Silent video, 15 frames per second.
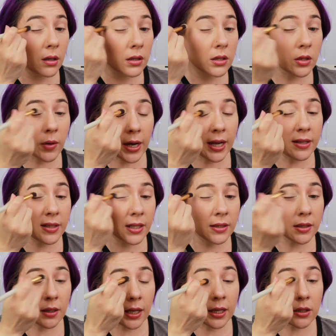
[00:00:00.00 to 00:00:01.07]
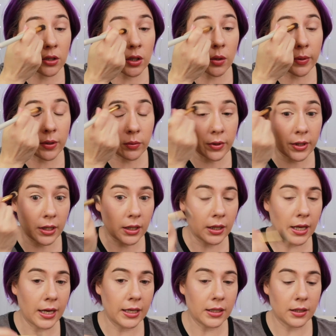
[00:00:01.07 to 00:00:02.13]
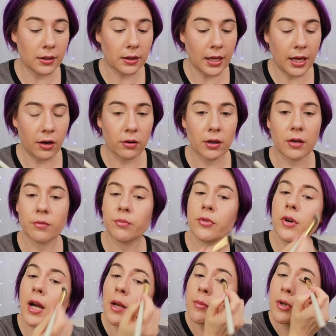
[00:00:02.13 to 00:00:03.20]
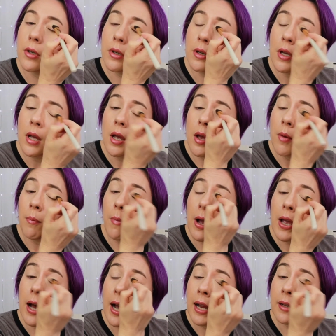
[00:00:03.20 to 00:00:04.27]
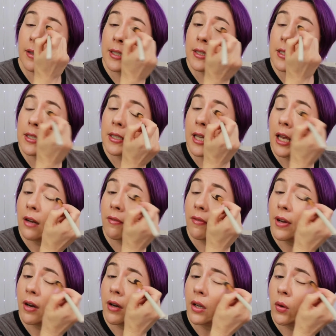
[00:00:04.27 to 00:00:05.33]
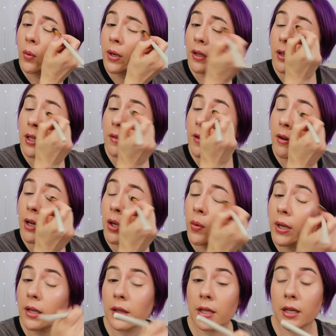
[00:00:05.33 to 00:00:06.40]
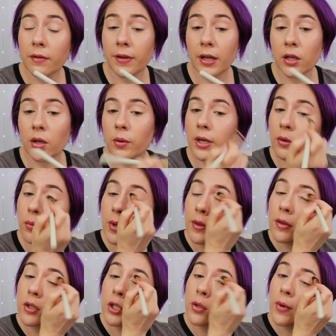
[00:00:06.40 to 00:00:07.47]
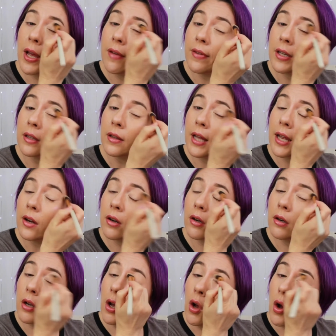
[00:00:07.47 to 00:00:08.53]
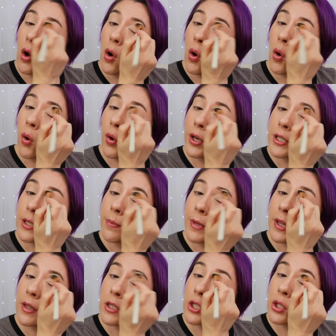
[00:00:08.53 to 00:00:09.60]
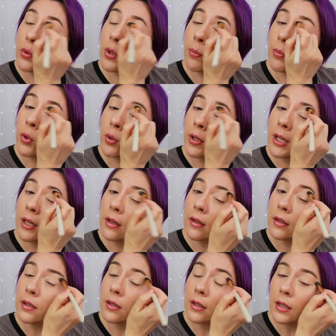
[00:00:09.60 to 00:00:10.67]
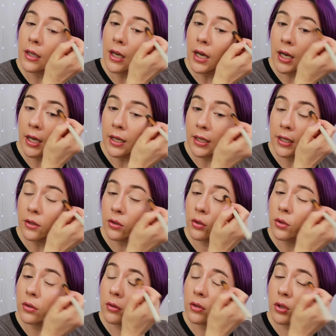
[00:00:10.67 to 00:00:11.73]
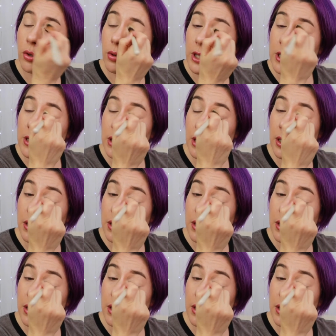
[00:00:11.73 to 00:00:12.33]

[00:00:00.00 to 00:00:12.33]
So I tend to like to go in with a light layer of primer. My eyelids get very oily very quickly if I go in with too heavy a layer or something that's too emollient. It's Crease